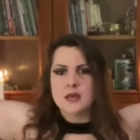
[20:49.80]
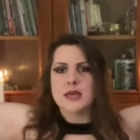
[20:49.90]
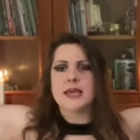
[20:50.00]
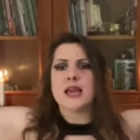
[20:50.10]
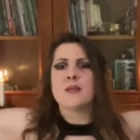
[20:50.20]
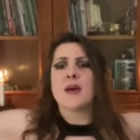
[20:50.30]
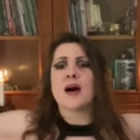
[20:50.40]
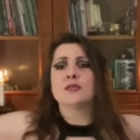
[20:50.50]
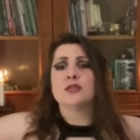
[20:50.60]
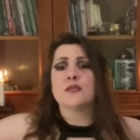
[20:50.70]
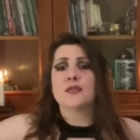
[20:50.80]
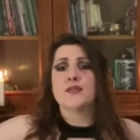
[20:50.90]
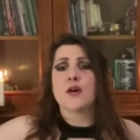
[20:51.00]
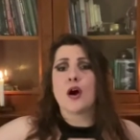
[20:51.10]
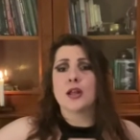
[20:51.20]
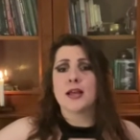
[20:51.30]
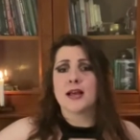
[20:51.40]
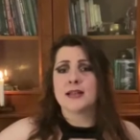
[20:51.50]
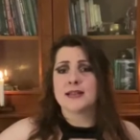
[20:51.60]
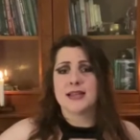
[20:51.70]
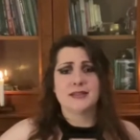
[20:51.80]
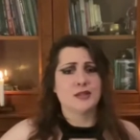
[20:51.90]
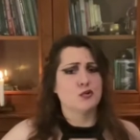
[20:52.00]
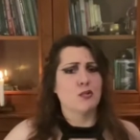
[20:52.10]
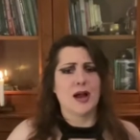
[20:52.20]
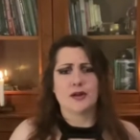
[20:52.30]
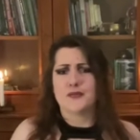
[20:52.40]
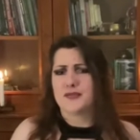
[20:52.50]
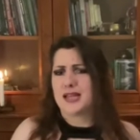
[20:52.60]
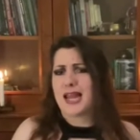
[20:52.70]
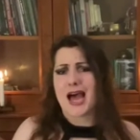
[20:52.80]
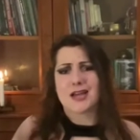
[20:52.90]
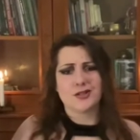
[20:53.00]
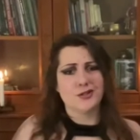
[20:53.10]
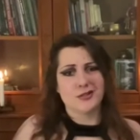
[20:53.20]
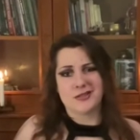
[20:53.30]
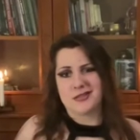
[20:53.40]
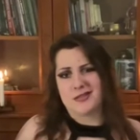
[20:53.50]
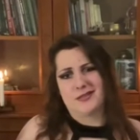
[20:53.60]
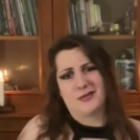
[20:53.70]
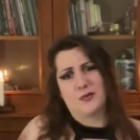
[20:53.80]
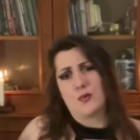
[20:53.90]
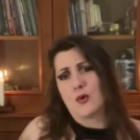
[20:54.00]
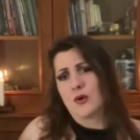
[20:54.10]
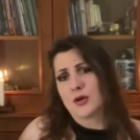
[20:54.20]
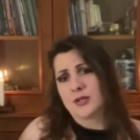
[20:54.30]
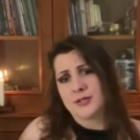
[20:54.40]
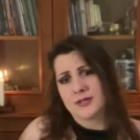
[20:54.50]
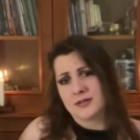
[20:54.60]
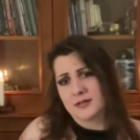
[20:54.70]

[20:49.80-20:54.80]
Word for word: He came out of the volcan that is one of the largest in the world